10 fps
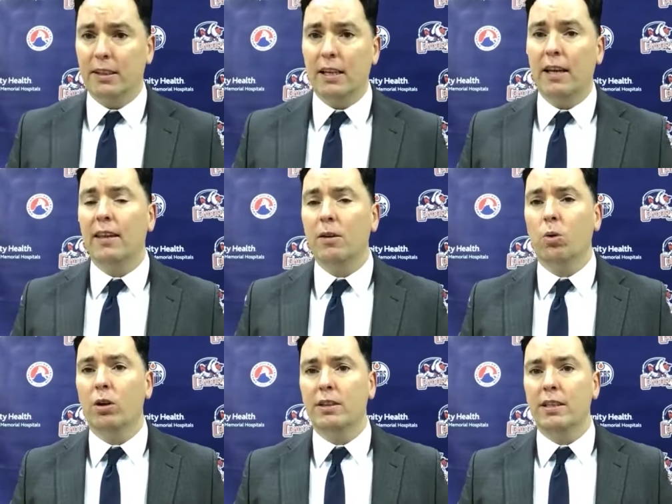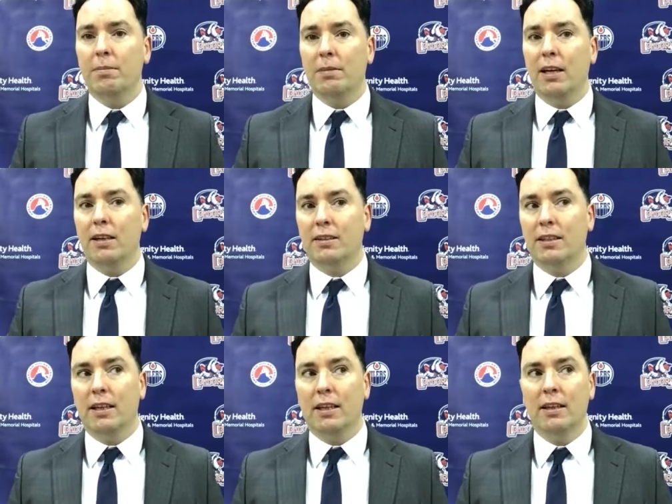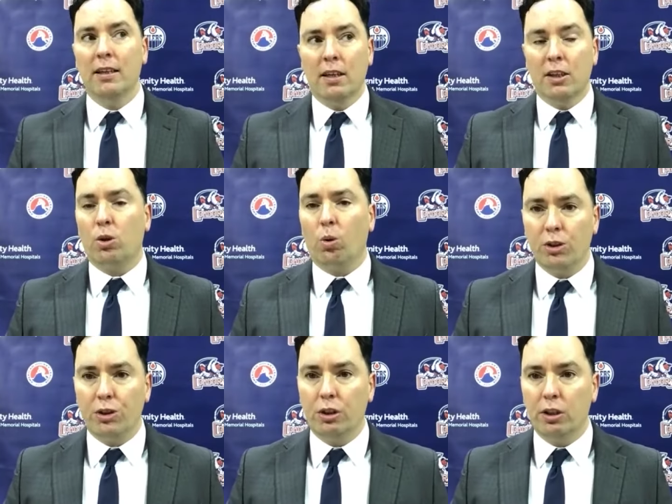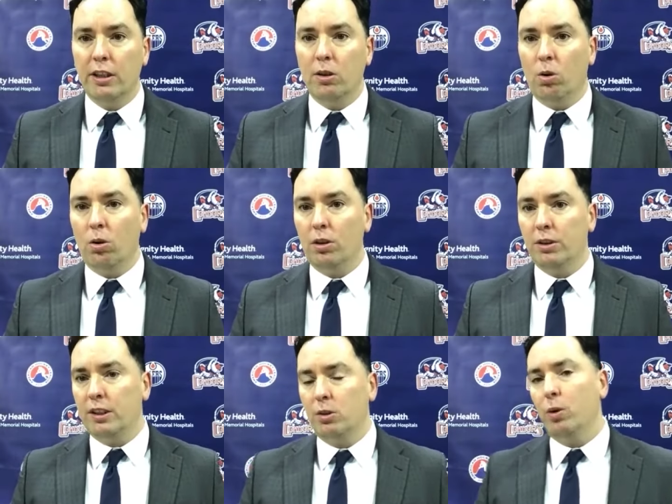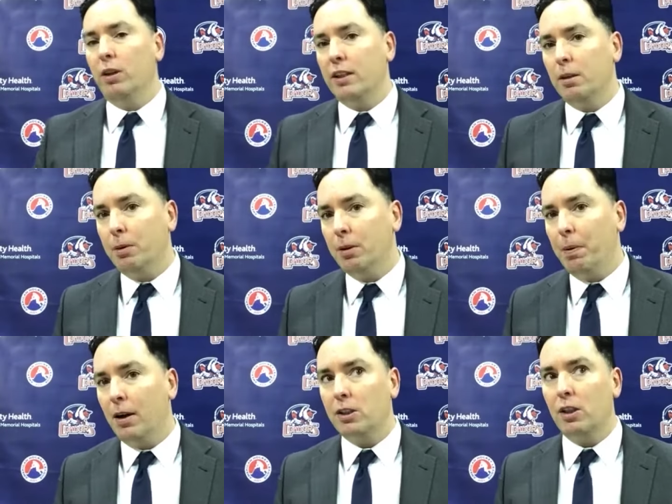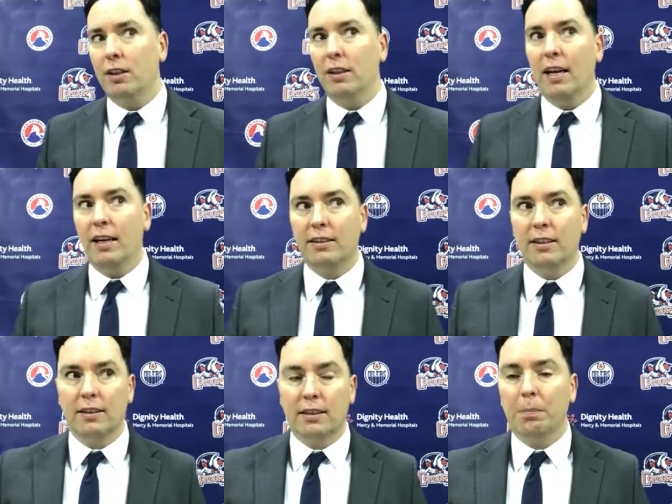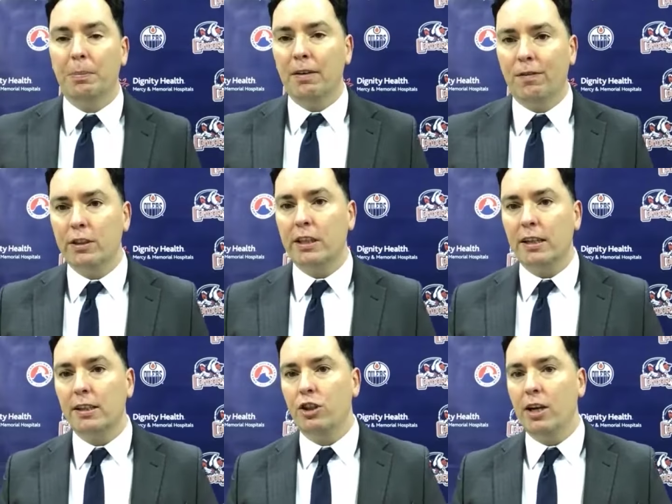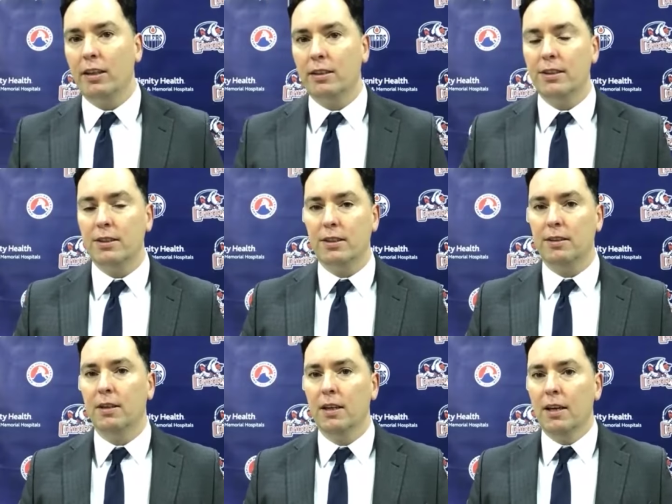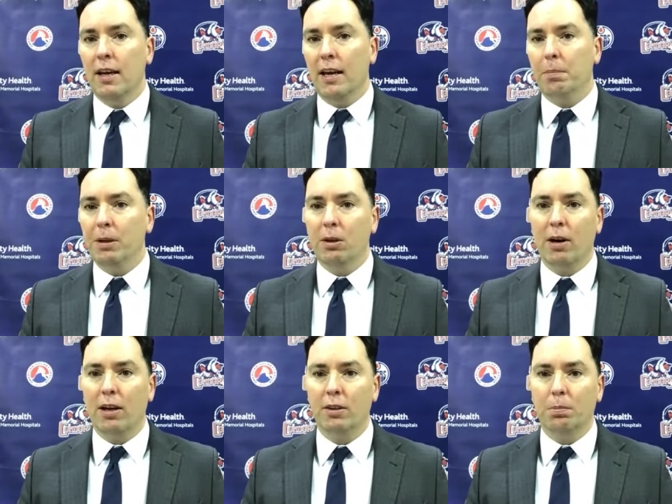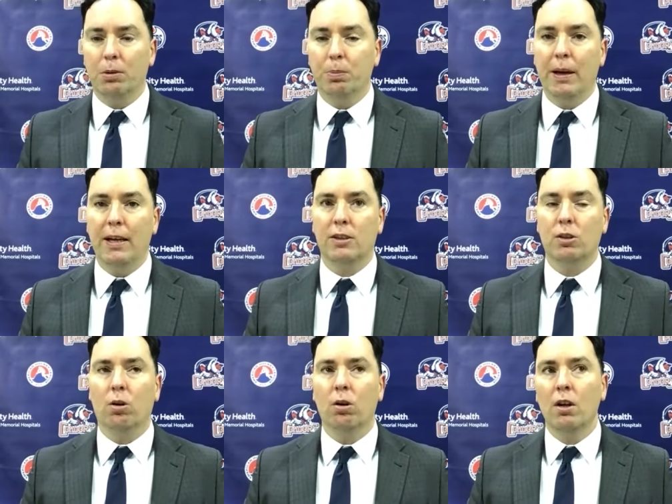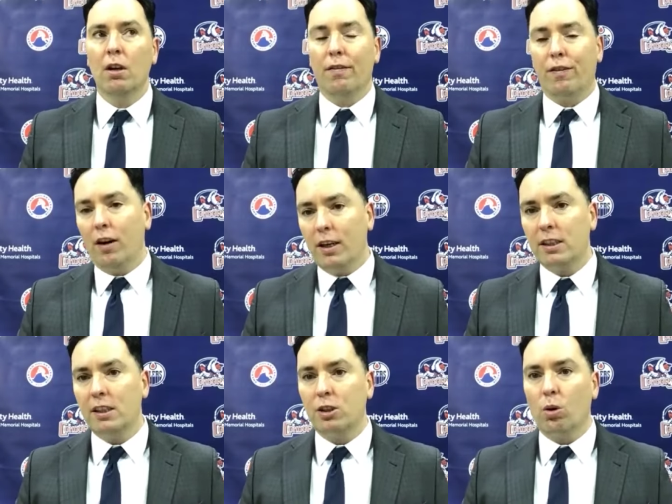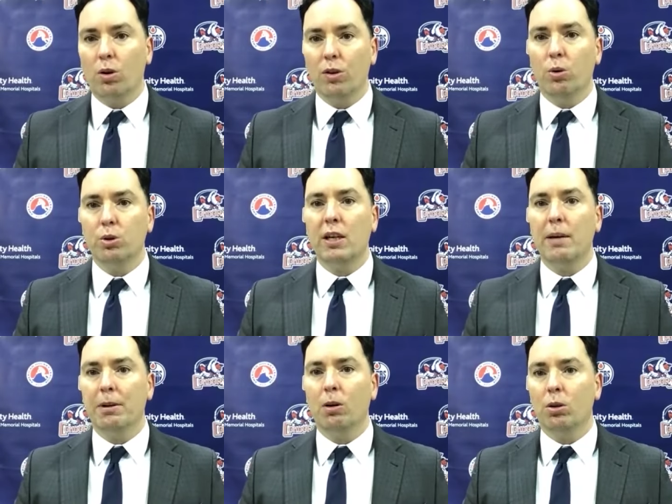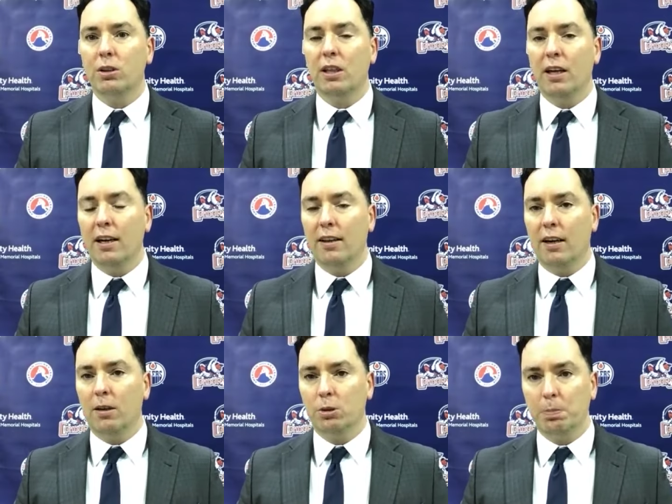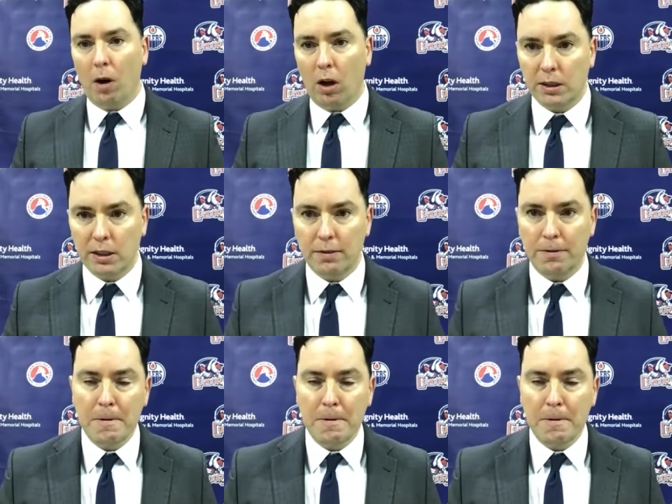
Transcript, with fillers: I think we're a team that uh, scores dirty goals, is willing to put pucks on the net to compete for second chances and and be around the blue paint. So for us to score those type of goals tonight, I thought it was positive.